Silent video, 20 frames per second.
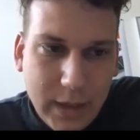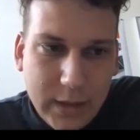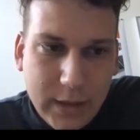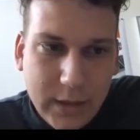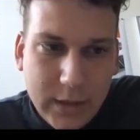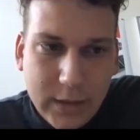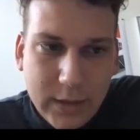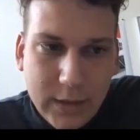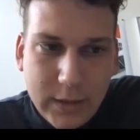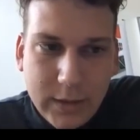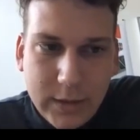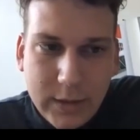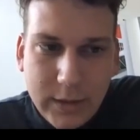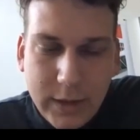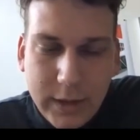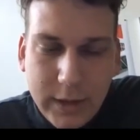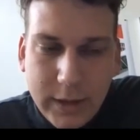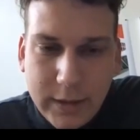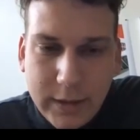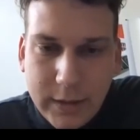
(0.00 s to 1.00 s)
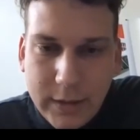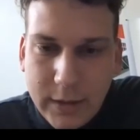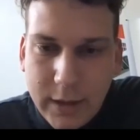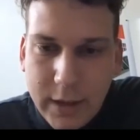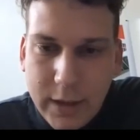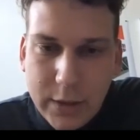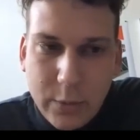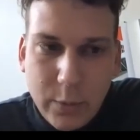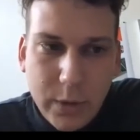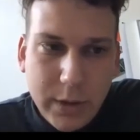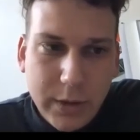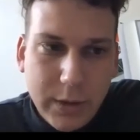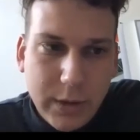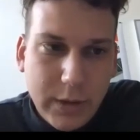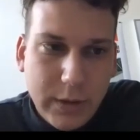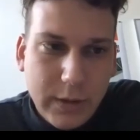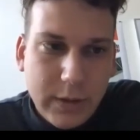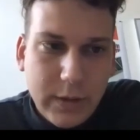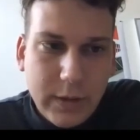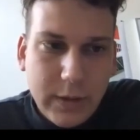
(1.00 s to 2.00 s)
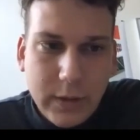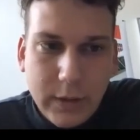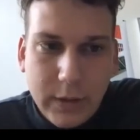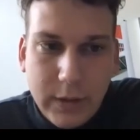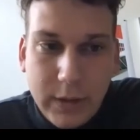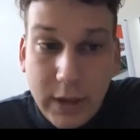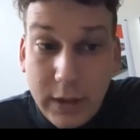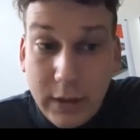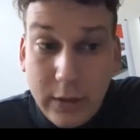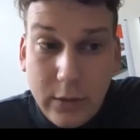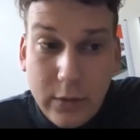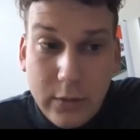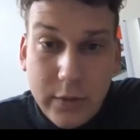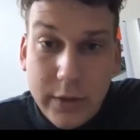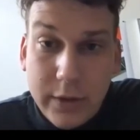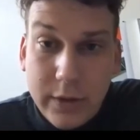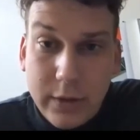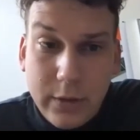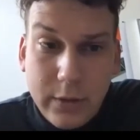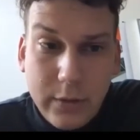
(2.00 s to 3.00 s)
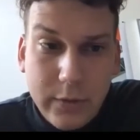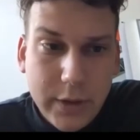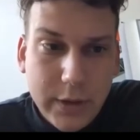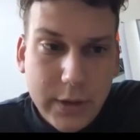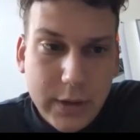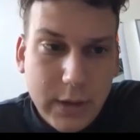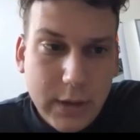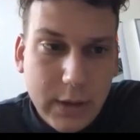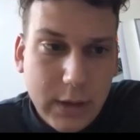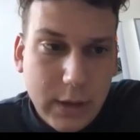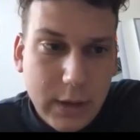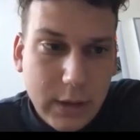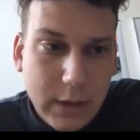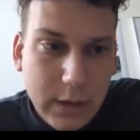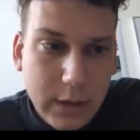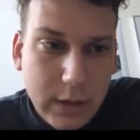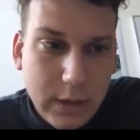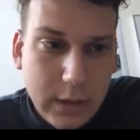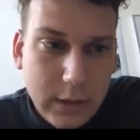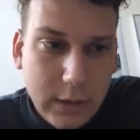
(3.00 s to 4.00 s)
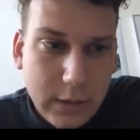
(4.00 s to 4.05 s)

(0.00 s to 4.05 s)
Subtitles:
And the last one is Tianjin University in